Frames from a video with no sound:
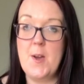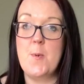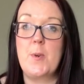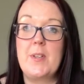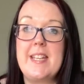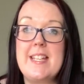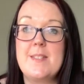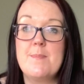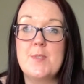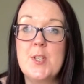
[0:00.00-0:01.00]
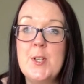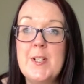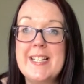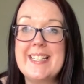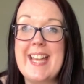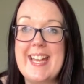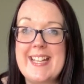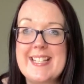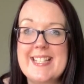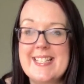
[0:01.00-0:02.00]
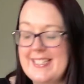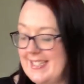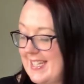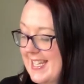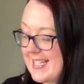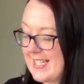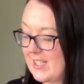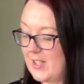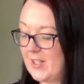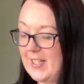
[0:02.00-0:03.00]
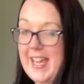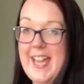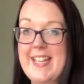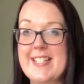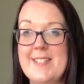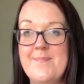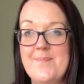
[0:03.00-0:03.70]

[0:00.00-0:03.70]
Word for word: we're going to need some two little eyes, nice little googly eyes.